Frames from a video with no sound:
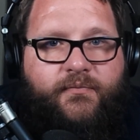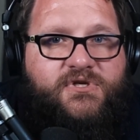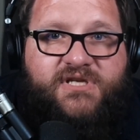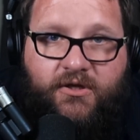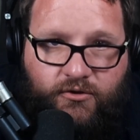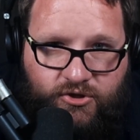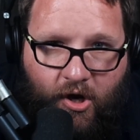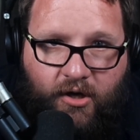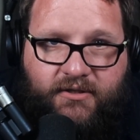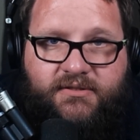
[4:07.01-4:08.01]
single
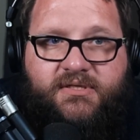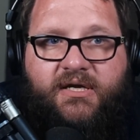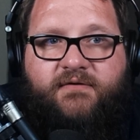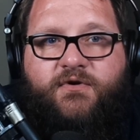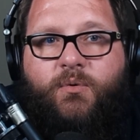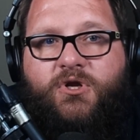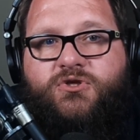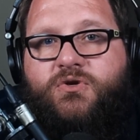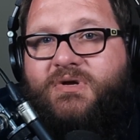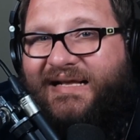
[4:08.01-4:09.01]
target. And if you wanted
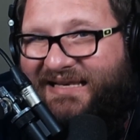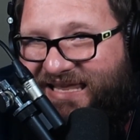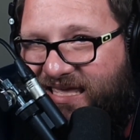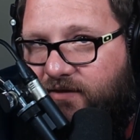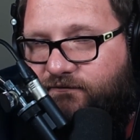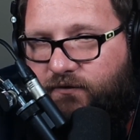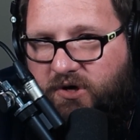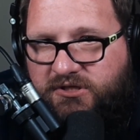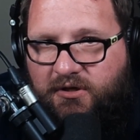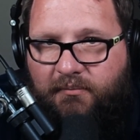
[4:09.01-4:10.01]
to do cleave, for
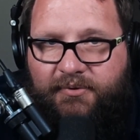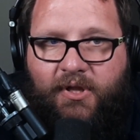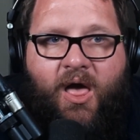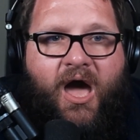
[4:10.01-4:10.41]
example,